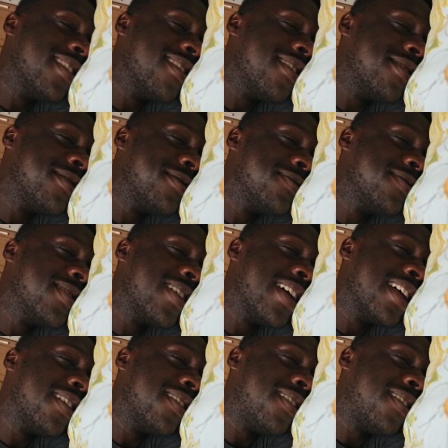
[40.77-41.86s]
No, not
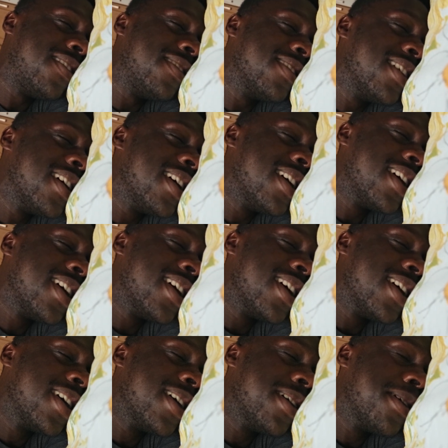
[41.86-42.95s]
at all.
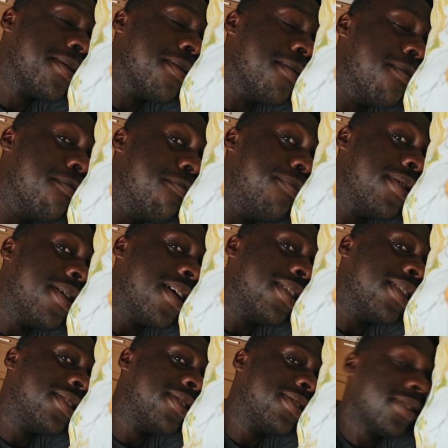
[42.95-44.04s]

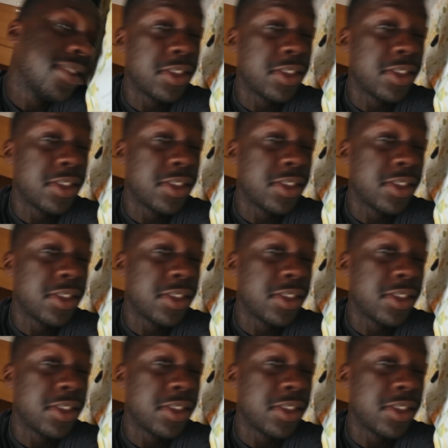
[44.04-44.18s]
But